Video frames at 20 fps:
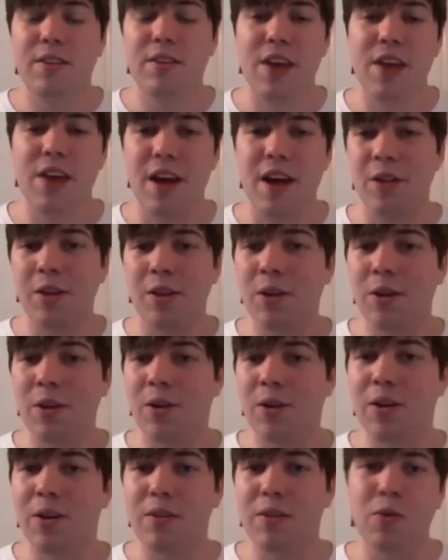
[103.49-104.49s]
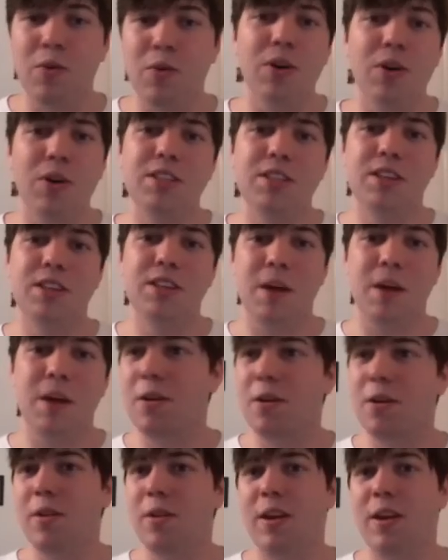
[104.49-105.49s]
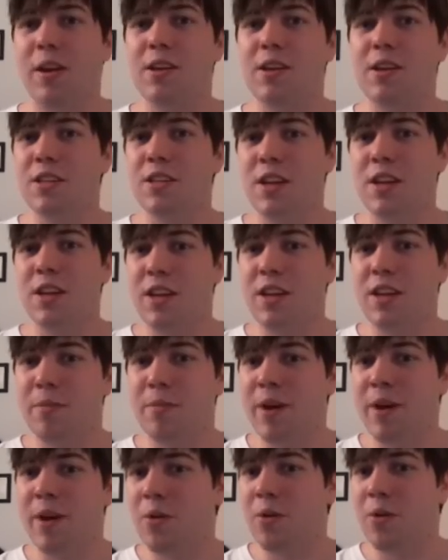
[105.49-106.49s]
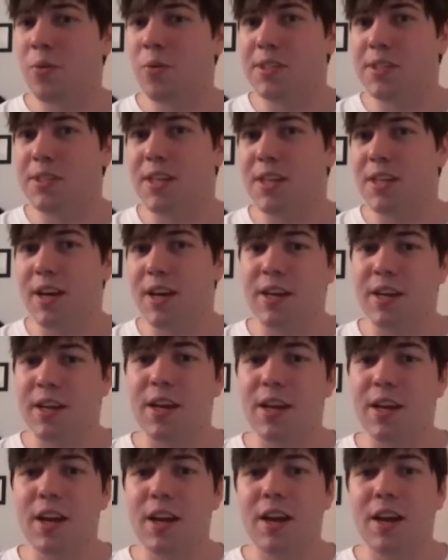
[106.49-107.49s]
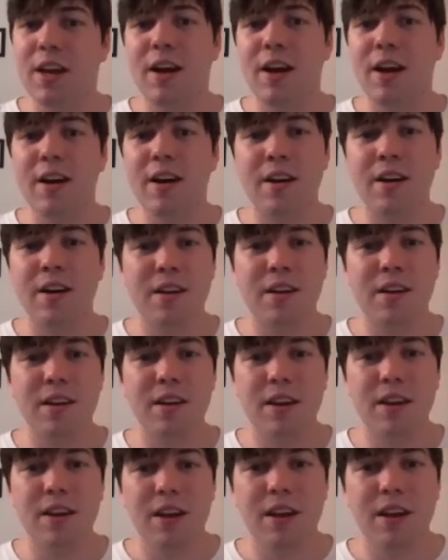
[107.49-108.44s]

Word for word: that long. Of course, I'm killing each thing in about one second. Uh,